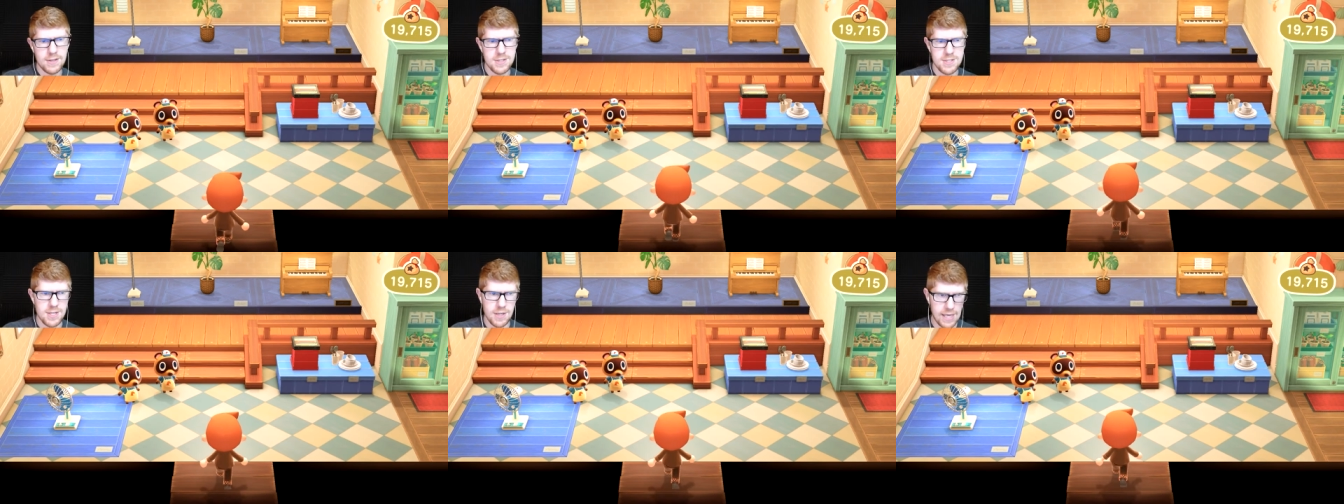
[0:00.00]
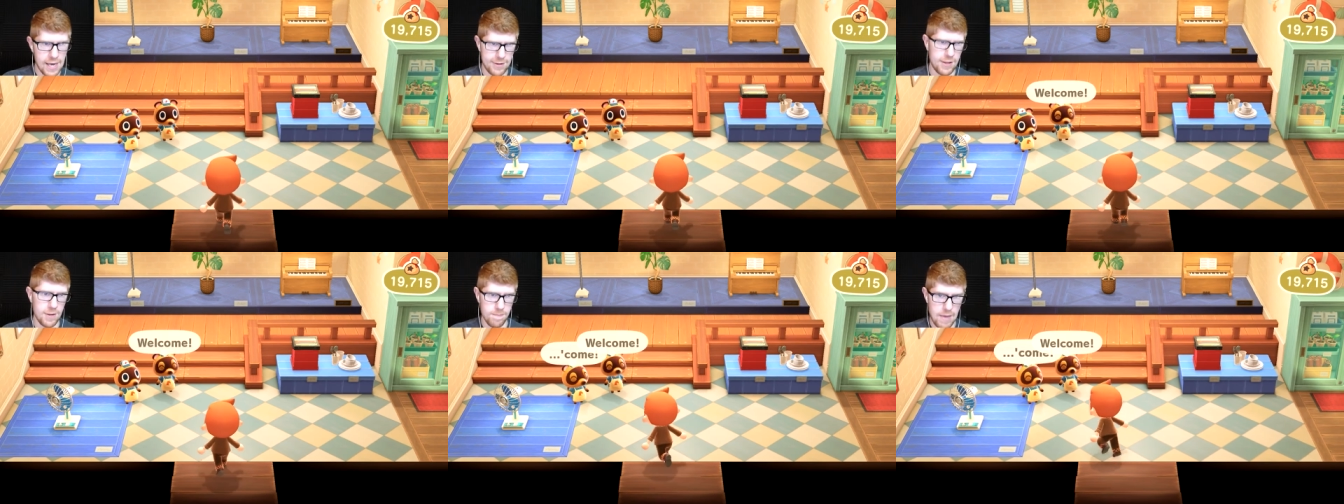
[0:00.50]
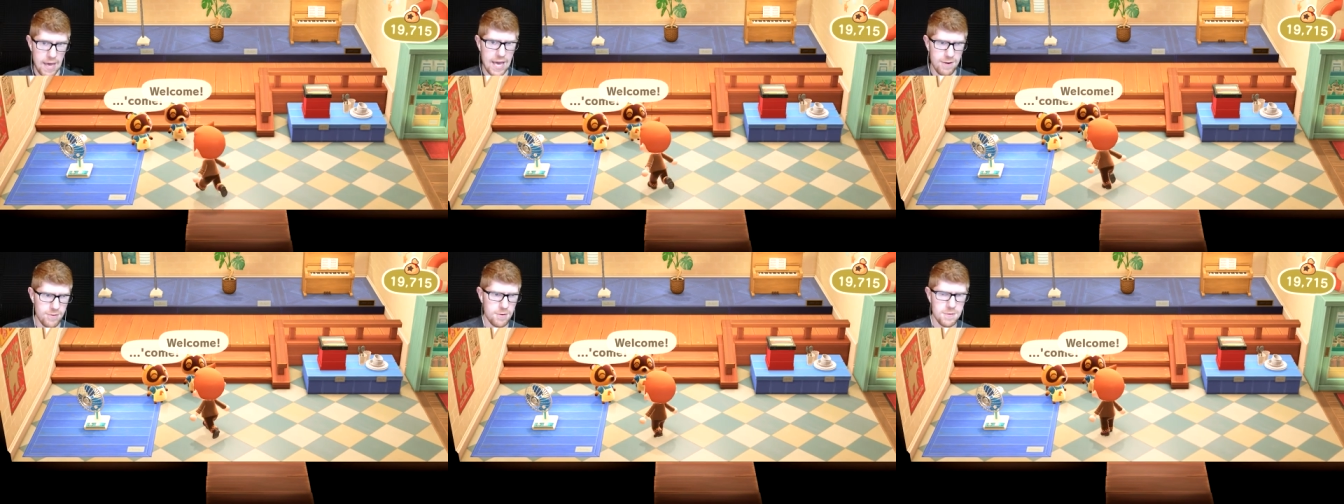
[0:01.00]
this to get like
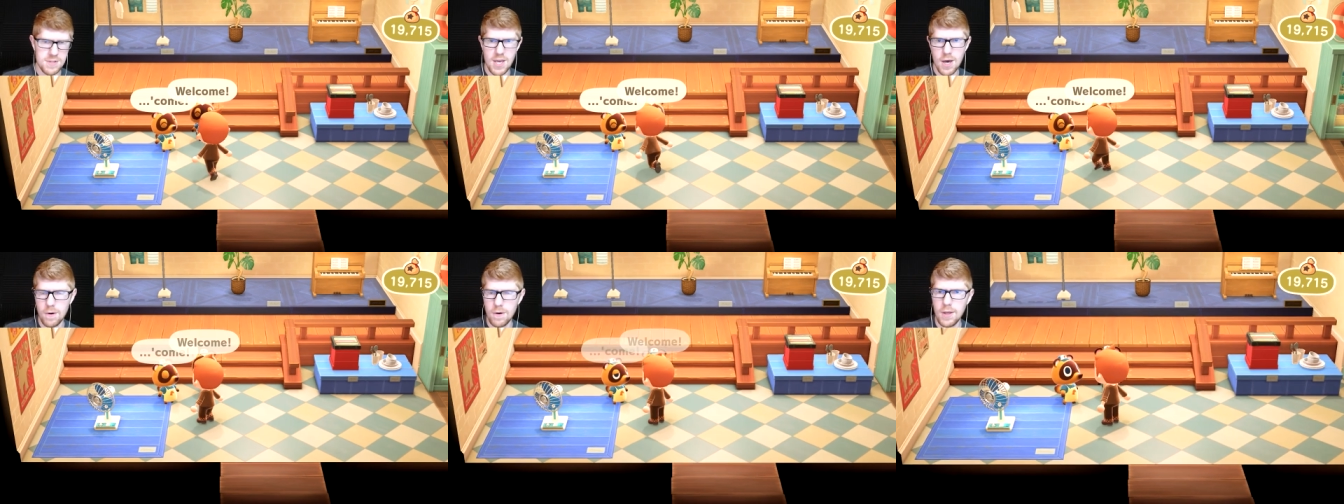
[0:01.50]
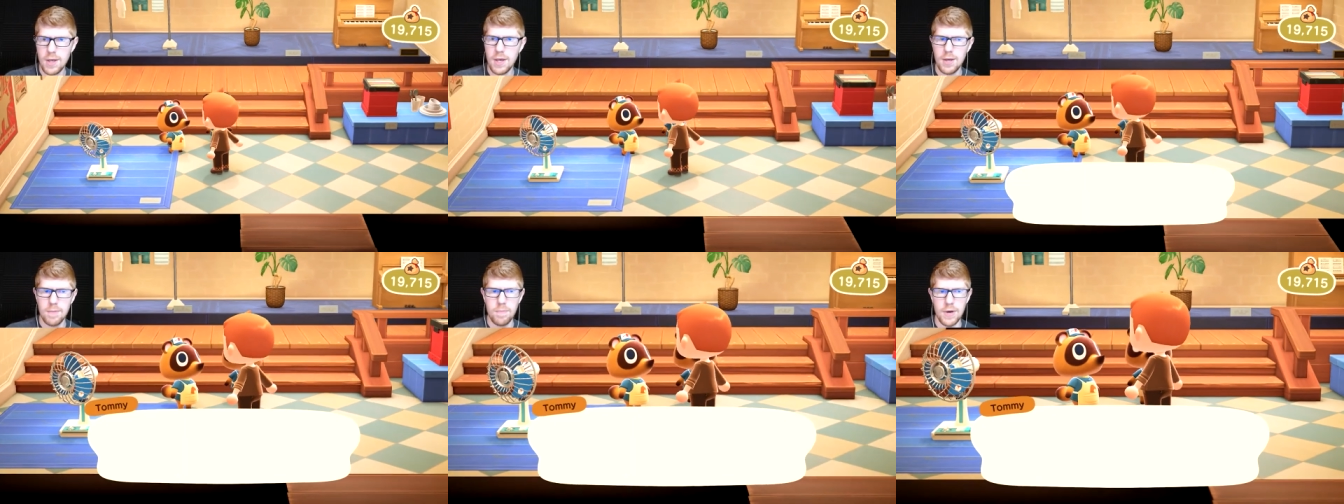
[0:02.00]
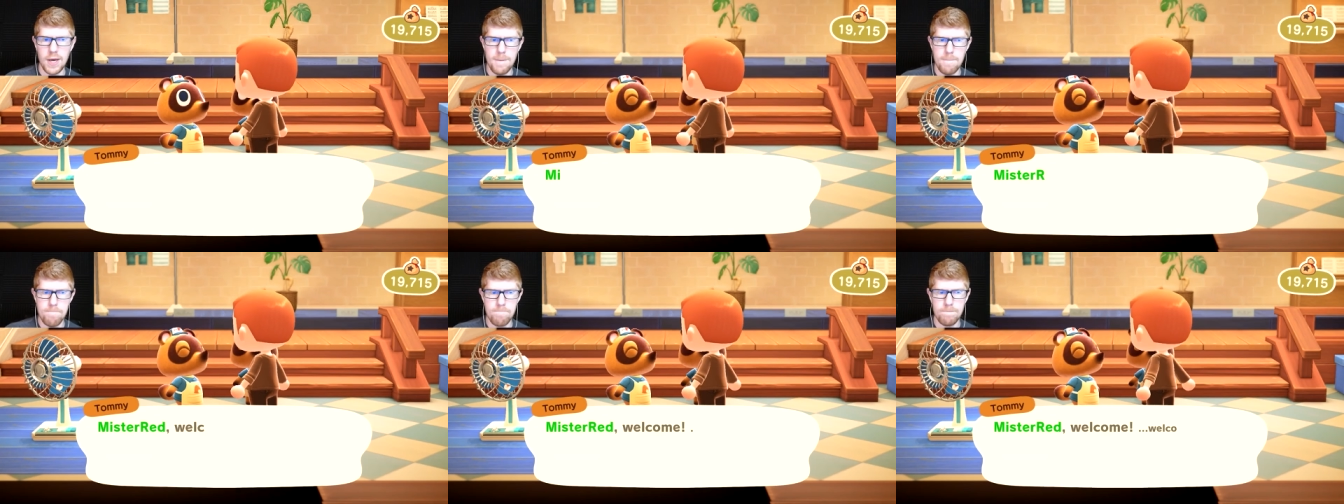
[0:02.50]
mad views, yo,
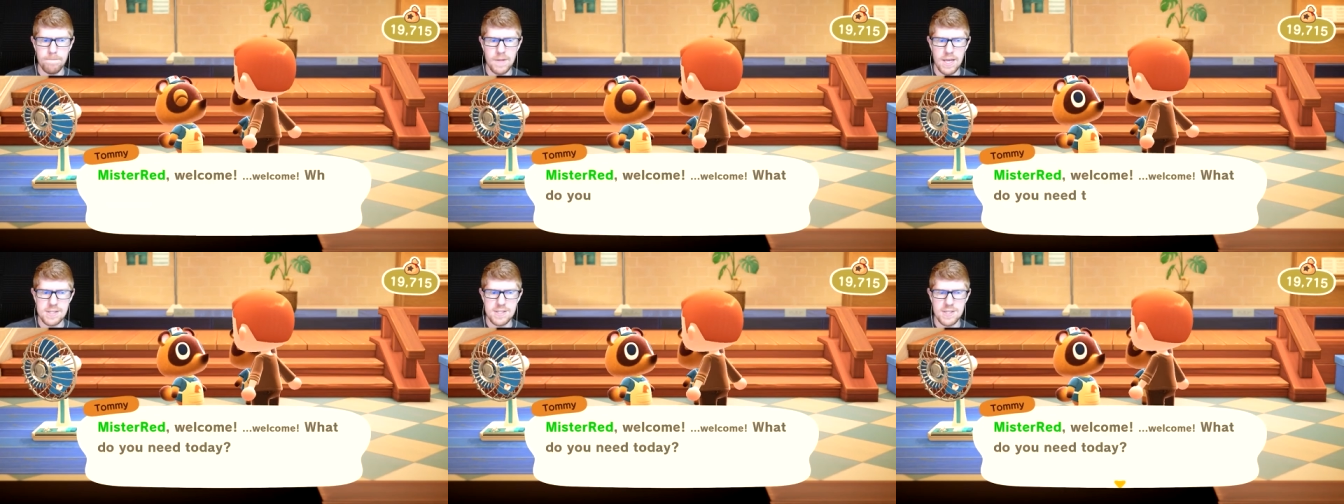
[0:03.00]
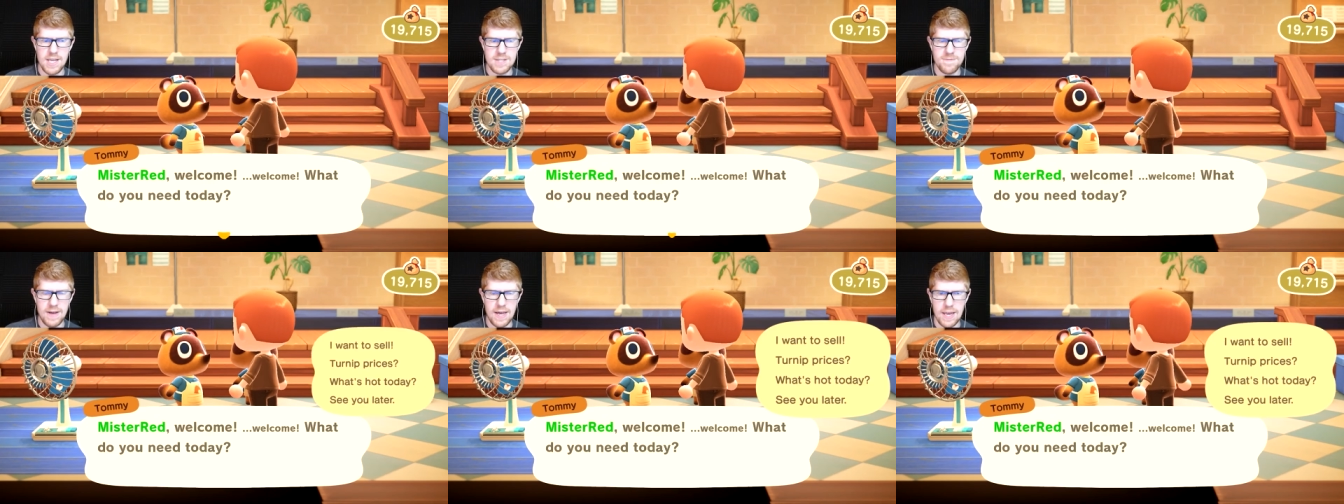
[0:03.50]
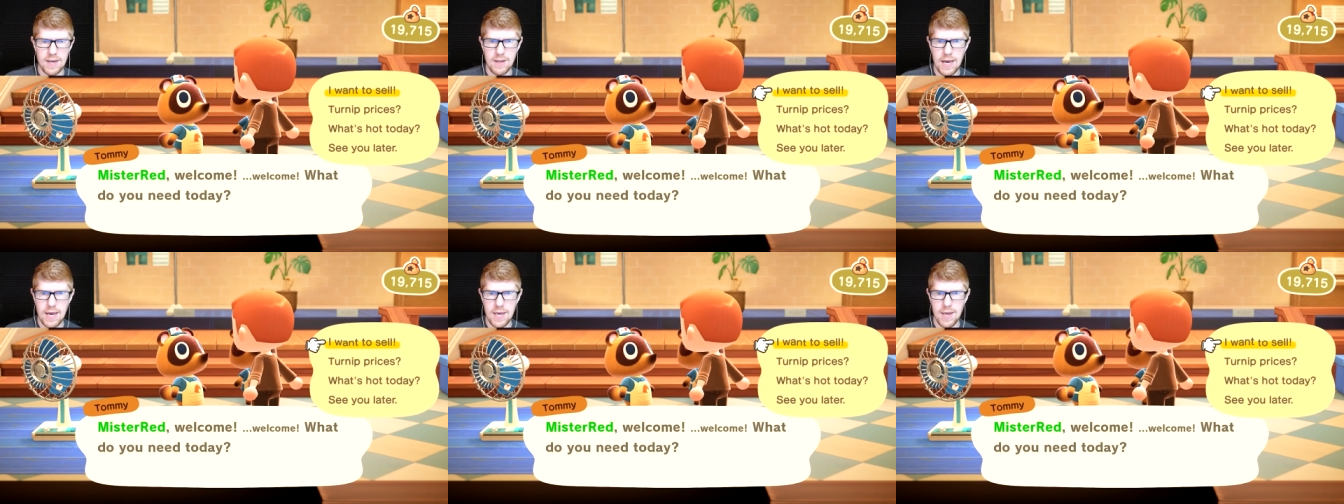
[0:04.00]
but it's it's
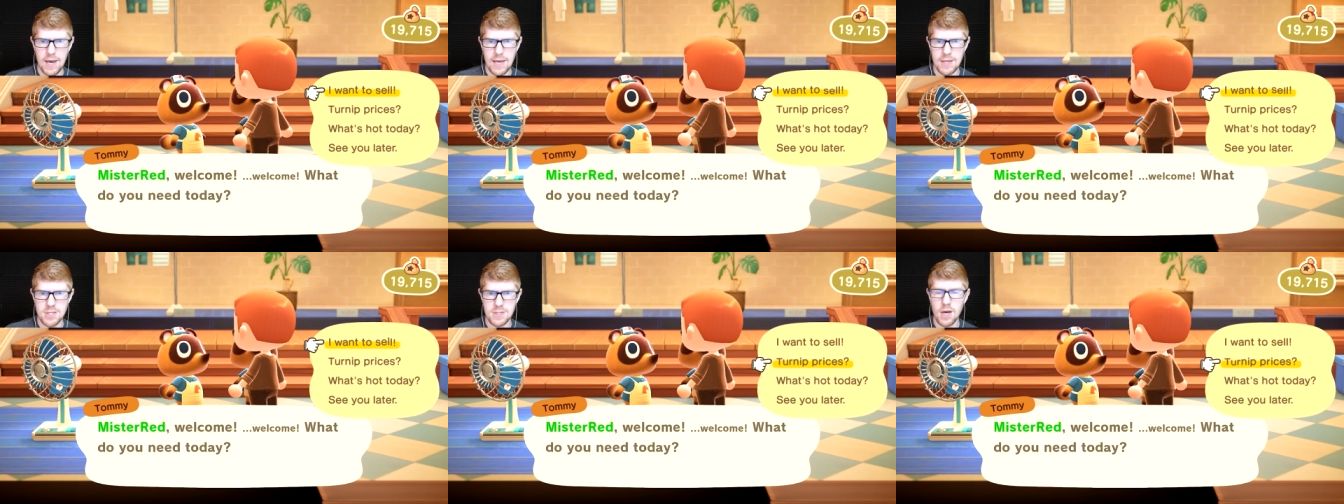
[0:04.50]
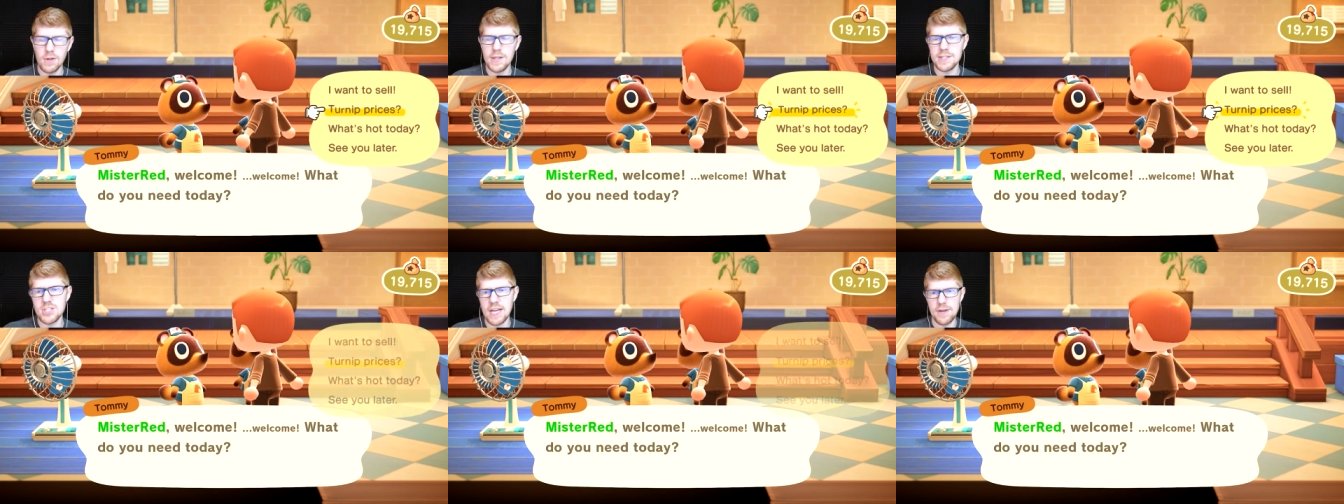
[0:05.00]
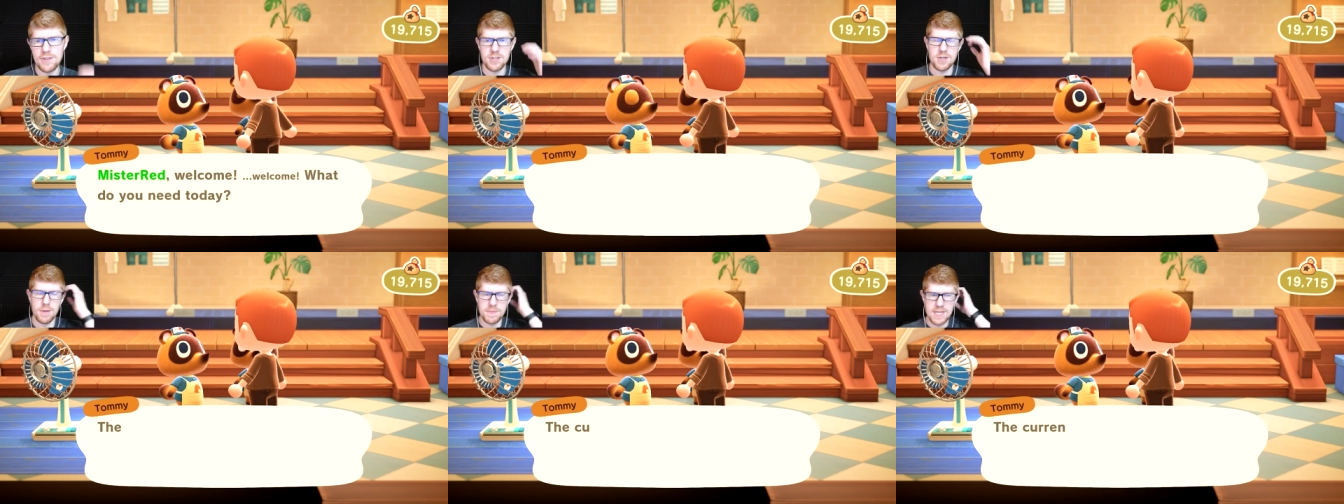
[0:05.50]
fine. I I just oh let's check out the
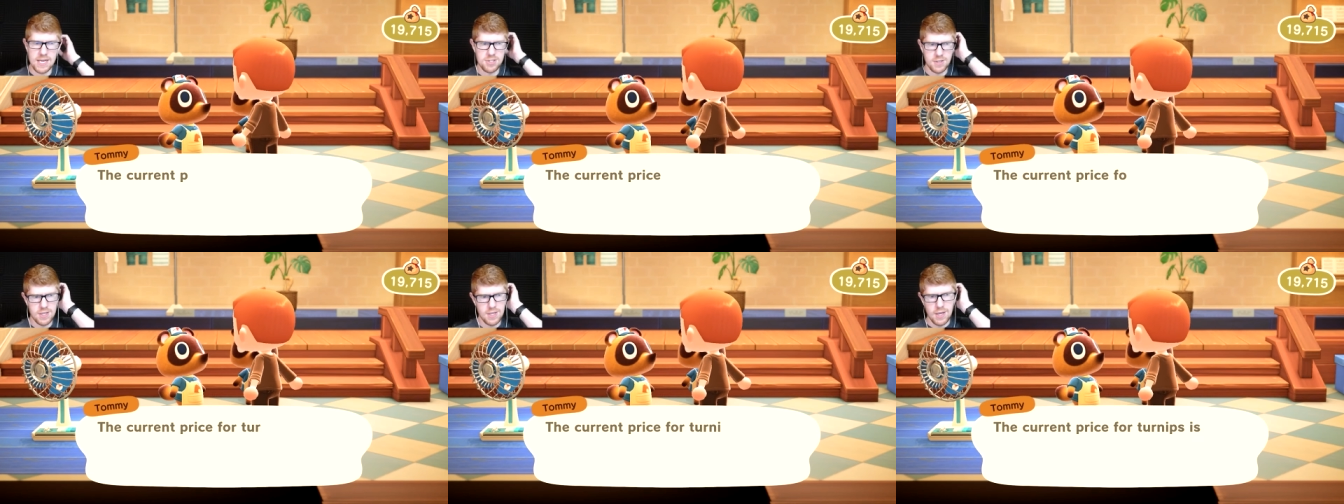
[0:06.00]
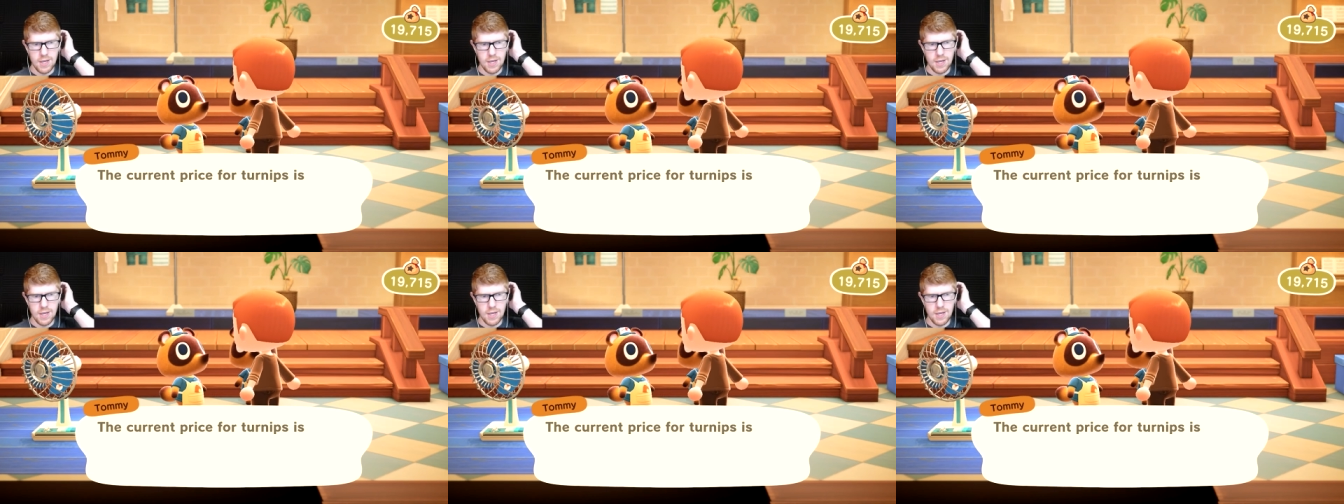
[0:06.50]
turnips actually.